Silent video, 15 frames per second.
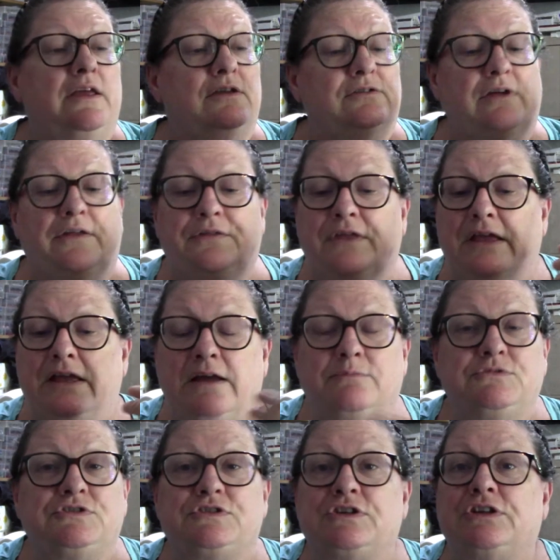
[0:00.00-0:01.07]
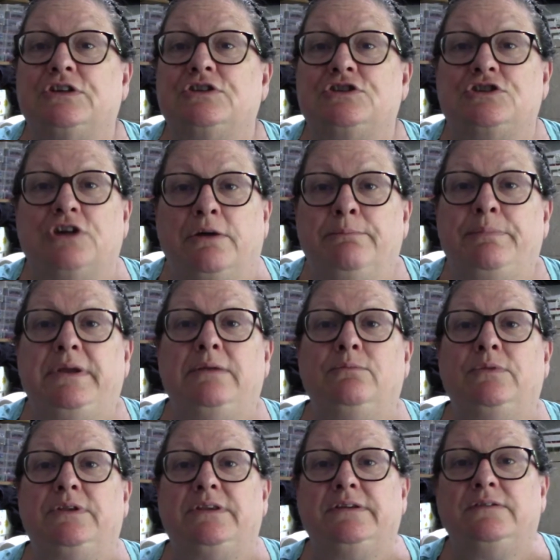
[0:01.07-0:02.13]
So I think I'm just going to jump in
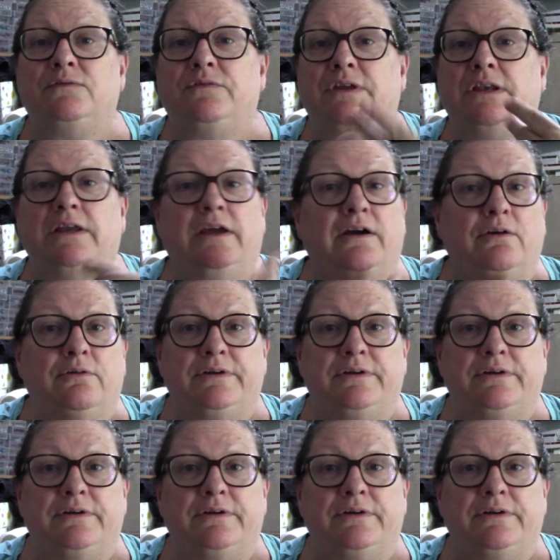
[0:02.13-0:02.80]
with this video.